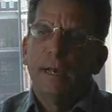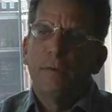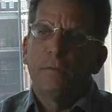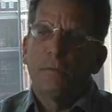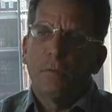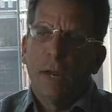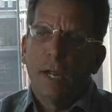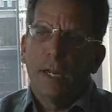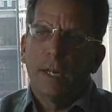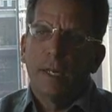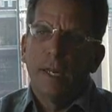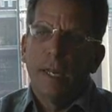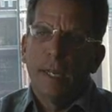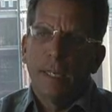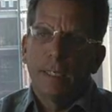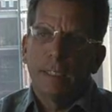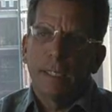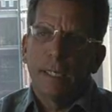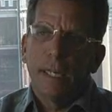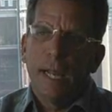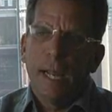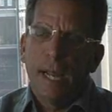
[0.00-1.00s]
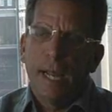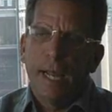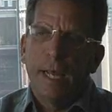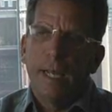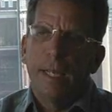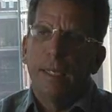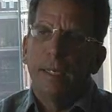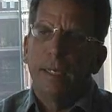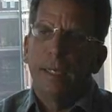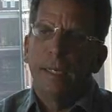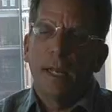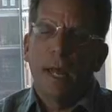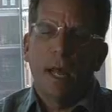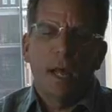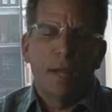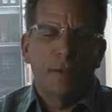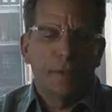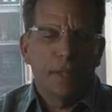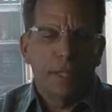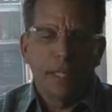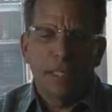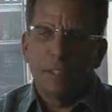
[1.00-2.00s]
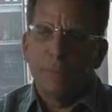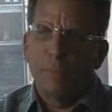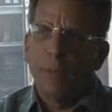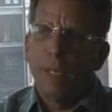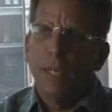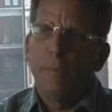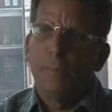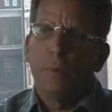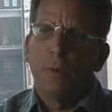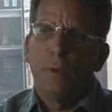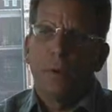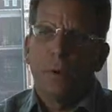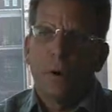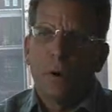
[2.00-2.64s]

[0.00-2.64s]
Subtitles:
of reckoning is at hand, and these people